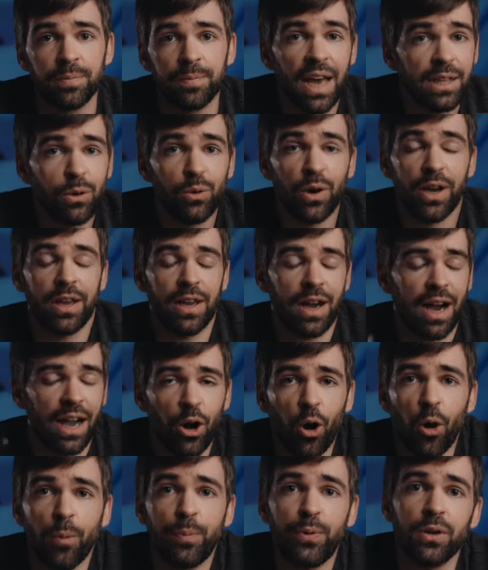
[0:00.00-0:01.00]
Anyway, I
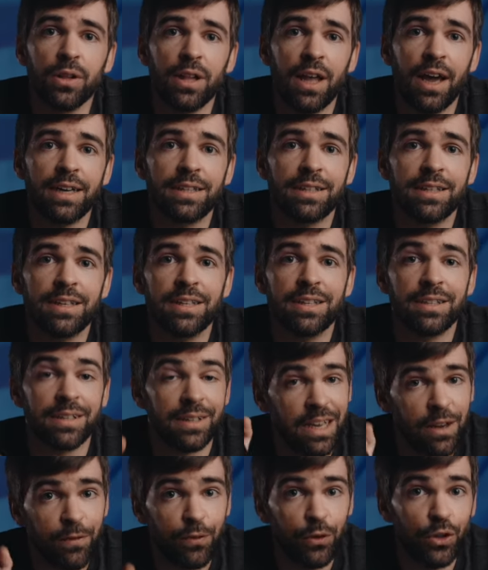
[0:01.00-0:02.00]
hope you liked it.
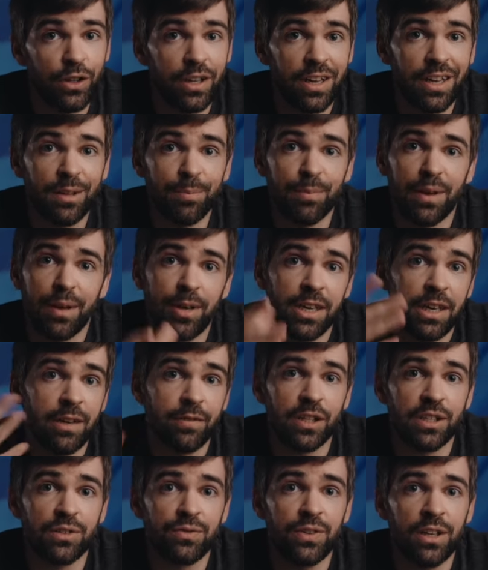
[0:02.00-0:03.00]
If you did, maybe
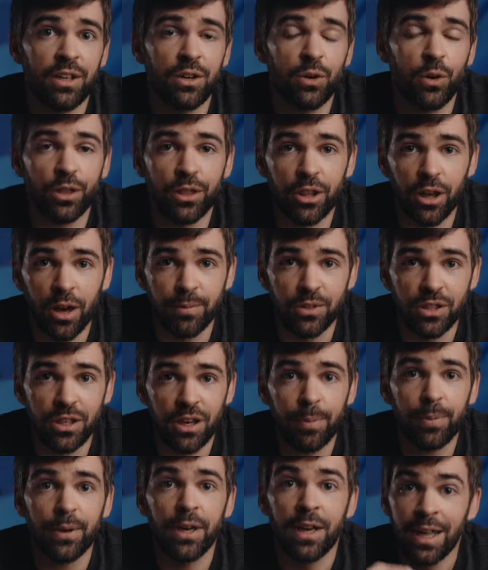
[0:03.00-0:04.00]
give this video a thumbs
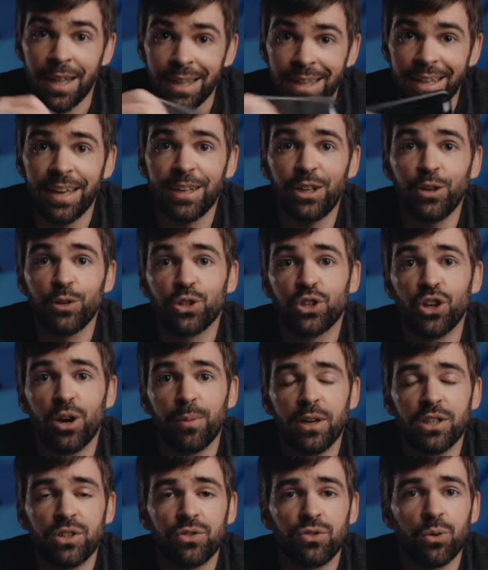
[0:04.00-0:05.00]
up. Thank you so
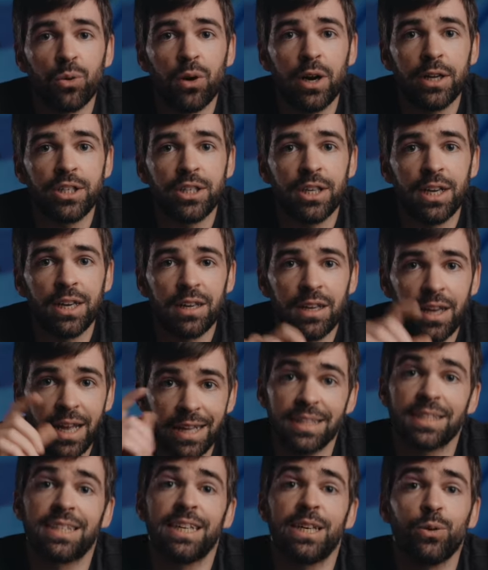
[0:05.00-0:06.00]
much for watching
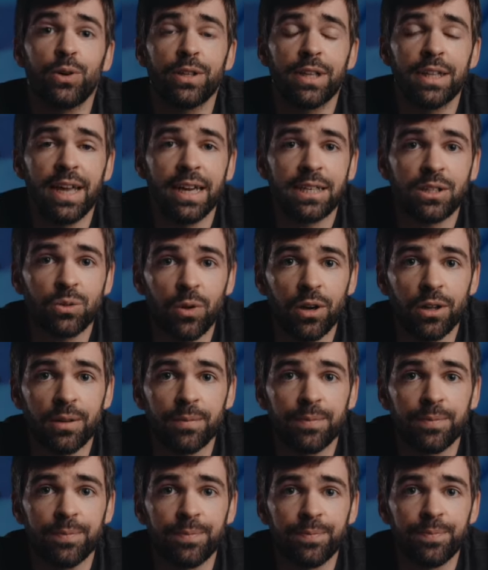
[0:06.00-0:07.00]
and see you in the next
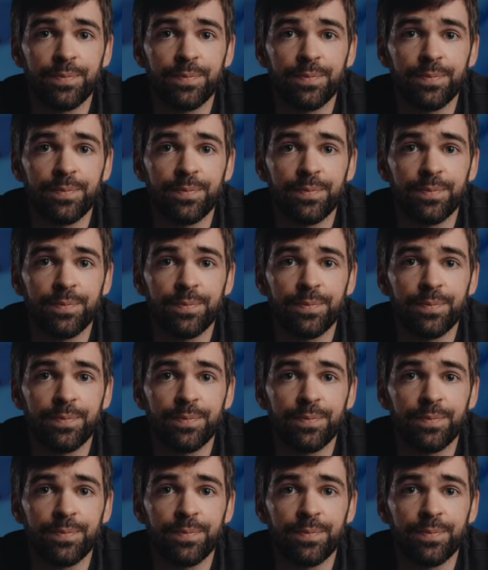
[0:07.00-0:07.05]
one.